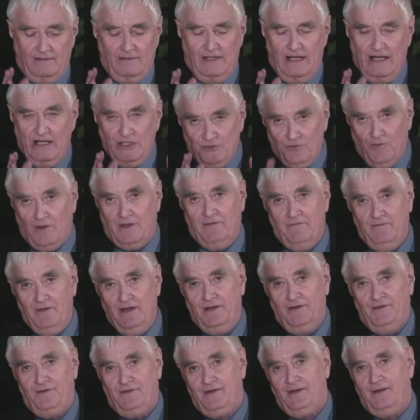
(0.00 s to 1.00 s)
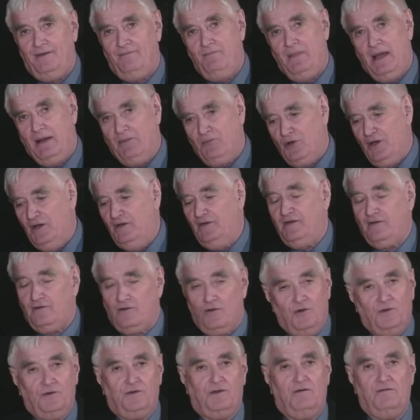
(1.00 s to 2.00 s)
each one of these memories is
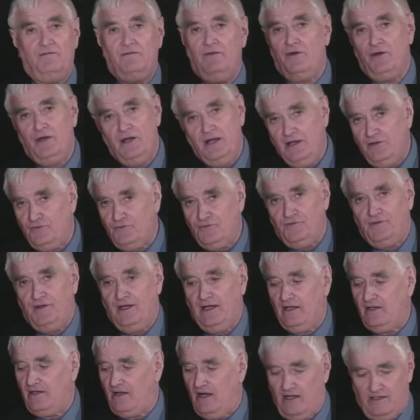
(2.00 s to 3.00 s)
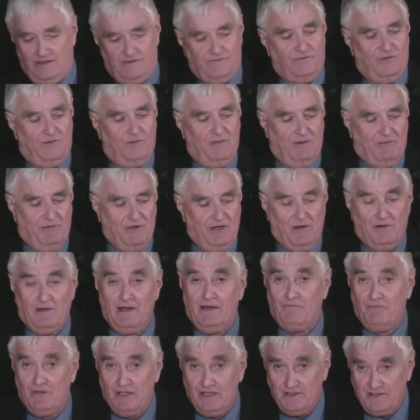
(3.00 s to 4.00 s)
also very interesting and colorful, but we don't
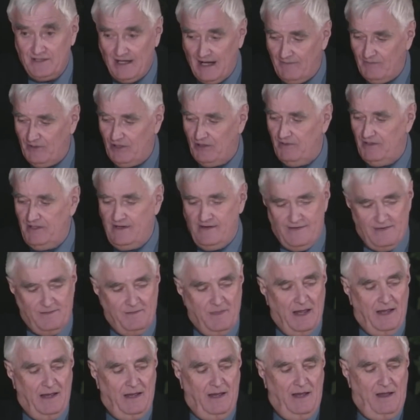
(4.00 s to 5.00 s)
have really time to go into them.